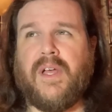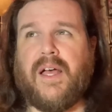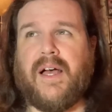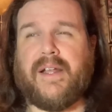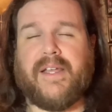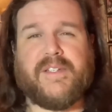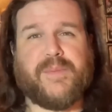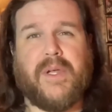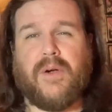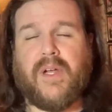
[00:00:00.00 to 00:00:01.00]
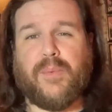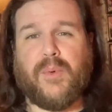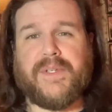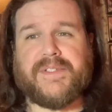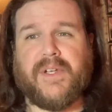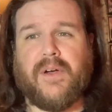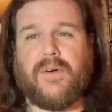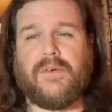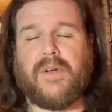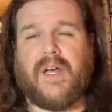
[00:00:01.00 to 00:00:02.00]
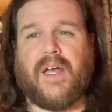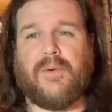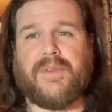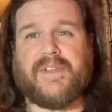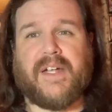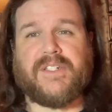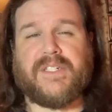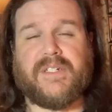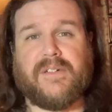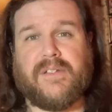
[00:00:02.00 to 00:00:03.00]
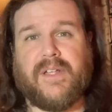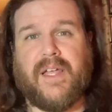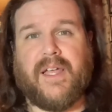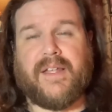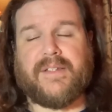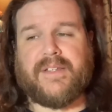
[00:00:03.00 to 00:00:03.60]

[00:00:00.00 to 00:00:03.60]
on HBO a couple weeks ago with Don Cheadle and